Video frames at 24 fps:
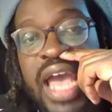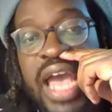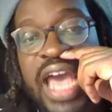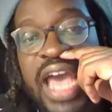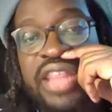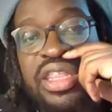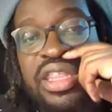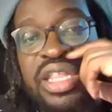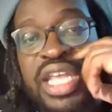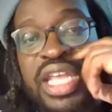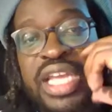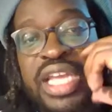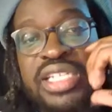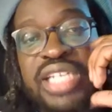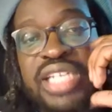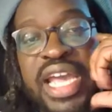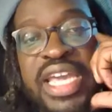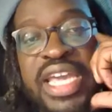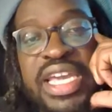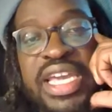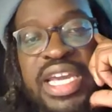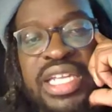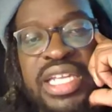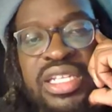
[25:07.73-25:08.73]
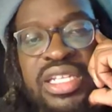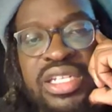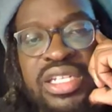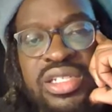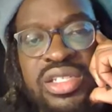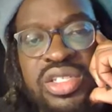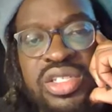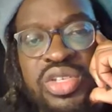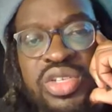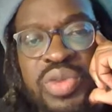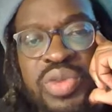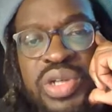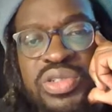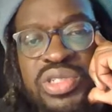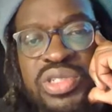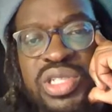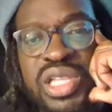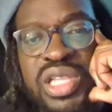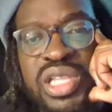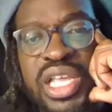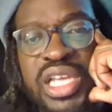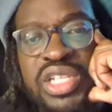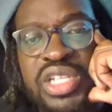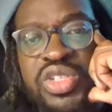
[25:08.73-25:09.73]
Athanase, eight innings,
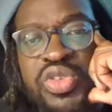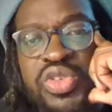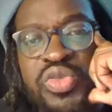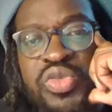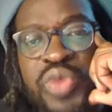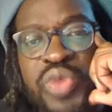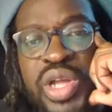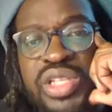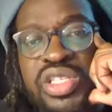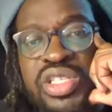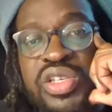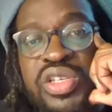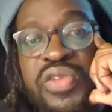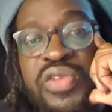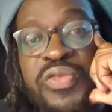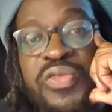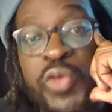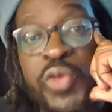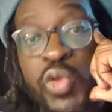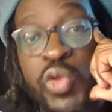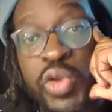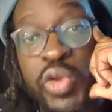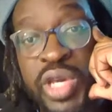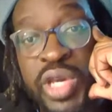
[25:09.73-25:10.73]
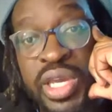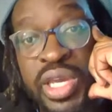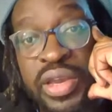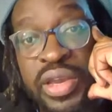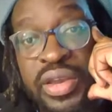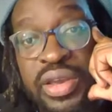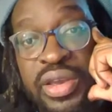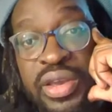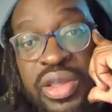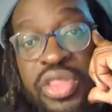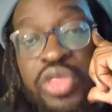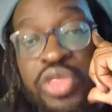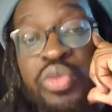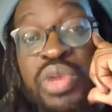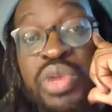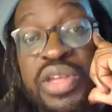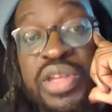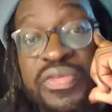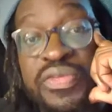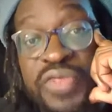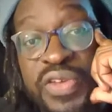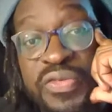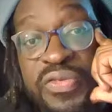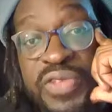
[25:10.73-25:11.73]
282 runs at 40,
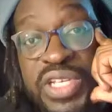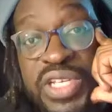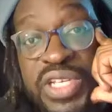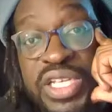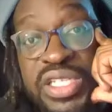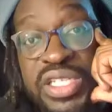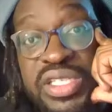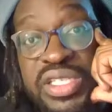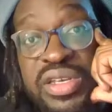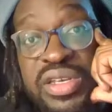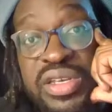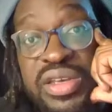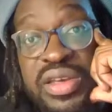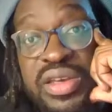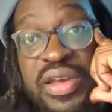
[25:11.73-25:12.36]
350s.